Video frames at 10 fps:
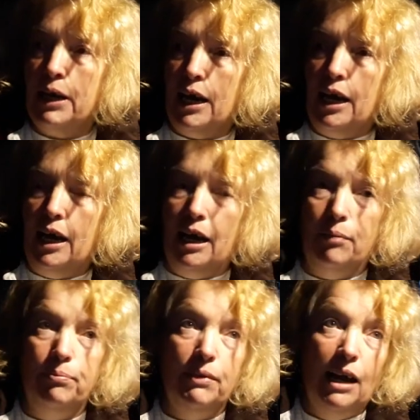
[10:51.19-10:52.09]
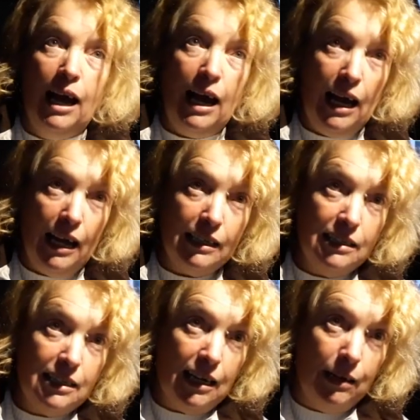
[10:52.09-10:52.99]
um,
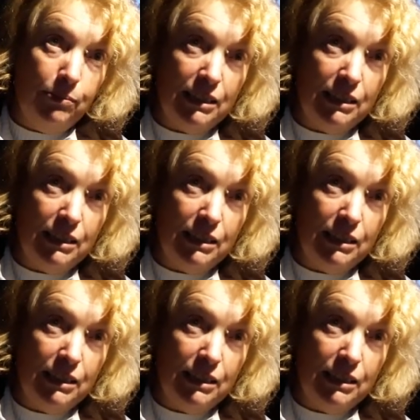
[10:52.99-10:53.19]
and um,